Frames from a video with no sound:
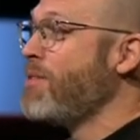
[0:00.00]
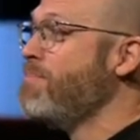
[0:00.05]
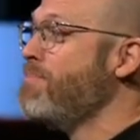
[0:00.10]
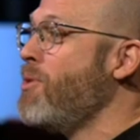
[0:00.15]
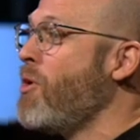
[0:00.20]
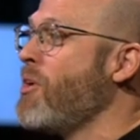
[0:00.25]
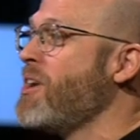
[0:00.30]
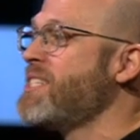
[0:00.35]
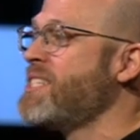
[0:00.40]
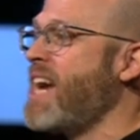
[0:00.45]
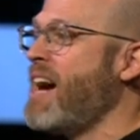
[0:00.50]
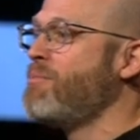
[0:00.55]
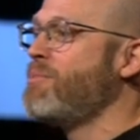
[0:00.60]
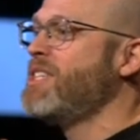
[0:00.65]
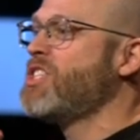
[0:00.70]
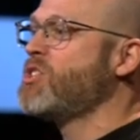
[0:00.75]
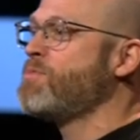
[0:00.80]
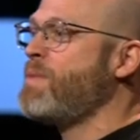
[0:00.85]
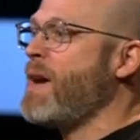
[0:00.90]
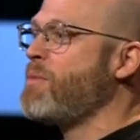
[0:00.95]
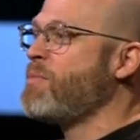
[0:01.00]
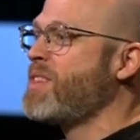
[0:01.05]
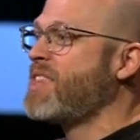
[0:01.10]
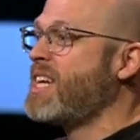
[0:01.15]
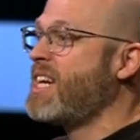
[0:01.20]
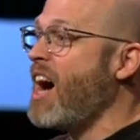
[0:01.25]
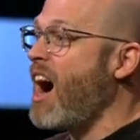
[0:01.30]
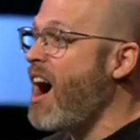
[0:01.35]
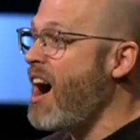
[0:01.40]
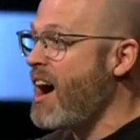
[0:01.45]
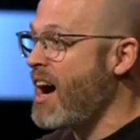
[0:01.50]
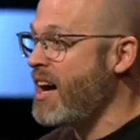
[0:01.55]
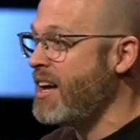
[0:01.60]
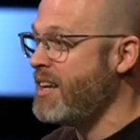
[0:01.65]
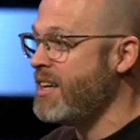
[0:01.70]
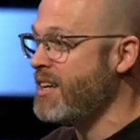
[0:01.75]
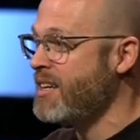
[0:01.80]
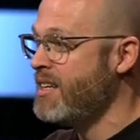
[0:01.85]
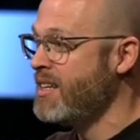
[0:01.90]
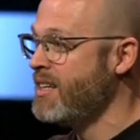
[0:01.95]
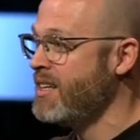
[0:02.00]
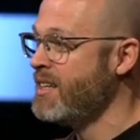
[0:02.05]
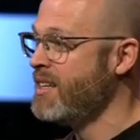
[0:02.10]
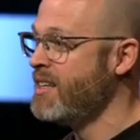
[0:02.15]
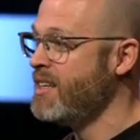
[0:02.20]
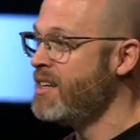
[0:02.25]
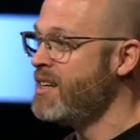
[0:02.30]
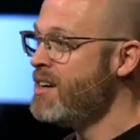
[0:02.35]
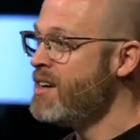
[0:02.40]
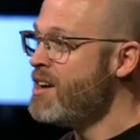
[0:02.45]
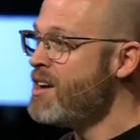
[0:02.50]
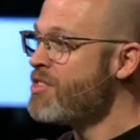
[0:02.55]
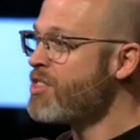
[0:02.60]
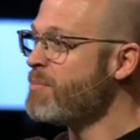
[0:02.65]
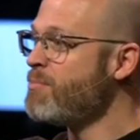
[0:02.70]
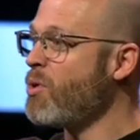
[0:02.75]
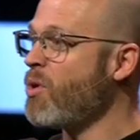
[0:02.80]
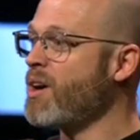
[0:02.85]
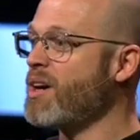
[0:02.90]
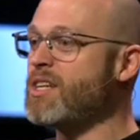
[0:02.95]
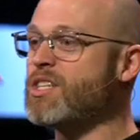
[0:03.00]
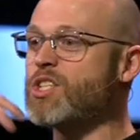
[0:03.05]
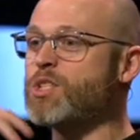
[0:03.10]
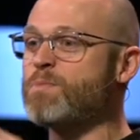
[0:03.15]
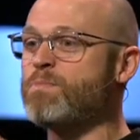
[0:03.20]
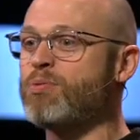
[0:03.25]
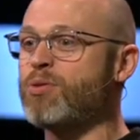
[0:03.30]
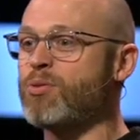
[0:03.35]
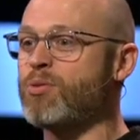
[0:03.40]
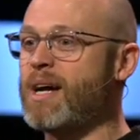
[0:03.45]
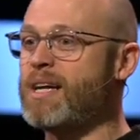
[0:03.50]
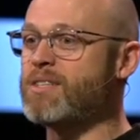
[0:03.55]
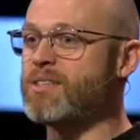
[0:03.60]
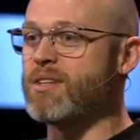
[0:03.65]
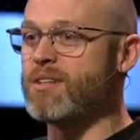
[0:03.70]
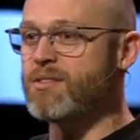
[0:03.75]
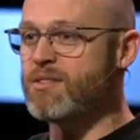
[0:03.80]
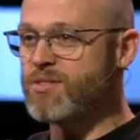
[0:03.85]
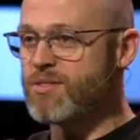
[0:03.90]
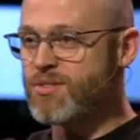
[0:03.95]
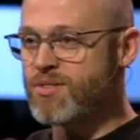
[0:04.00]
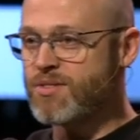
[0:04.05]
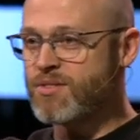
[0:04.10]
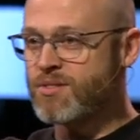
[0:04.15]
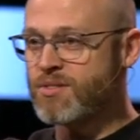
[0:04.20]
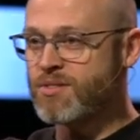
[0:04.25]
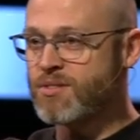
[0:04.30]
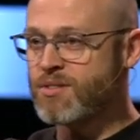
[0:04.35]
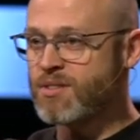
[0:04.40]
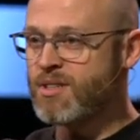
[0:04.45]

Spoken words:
that the more time we spend with God, the more his presence,